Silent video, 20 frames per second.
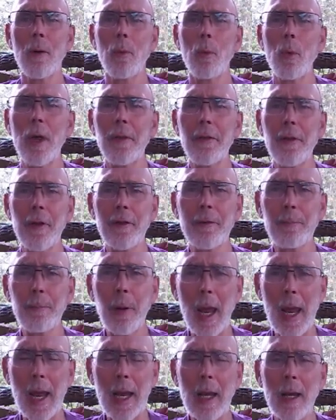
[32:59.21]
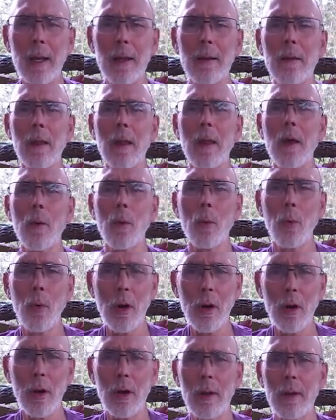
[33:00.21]
with this pagan
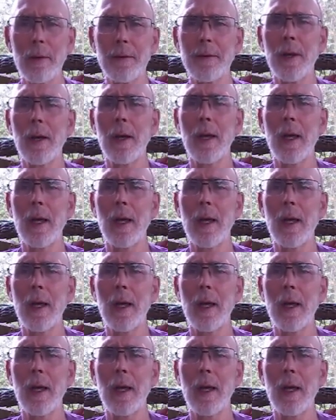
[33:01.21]
world